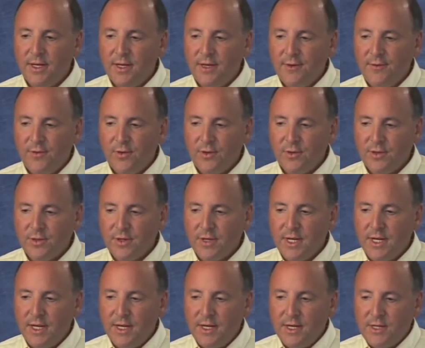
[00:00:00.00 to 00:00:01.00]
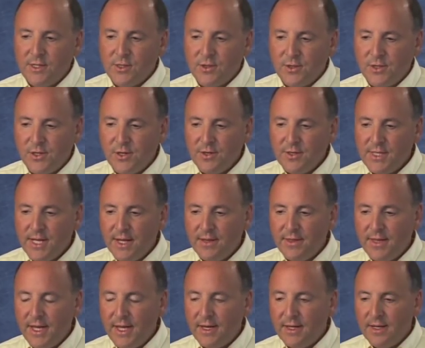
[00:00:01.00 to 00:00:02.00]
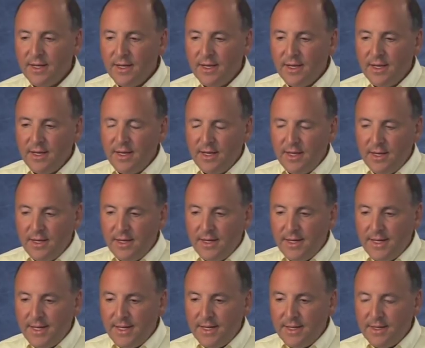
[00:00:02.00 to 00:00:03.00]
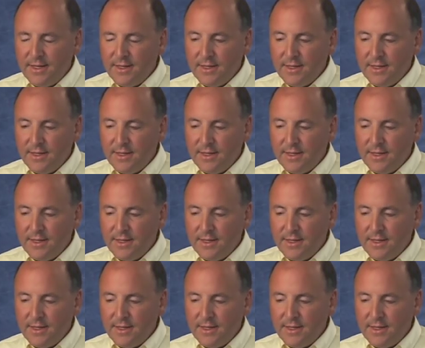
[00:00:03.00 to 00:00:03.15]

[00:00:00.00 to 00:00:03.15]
folder. So it turns out that uh,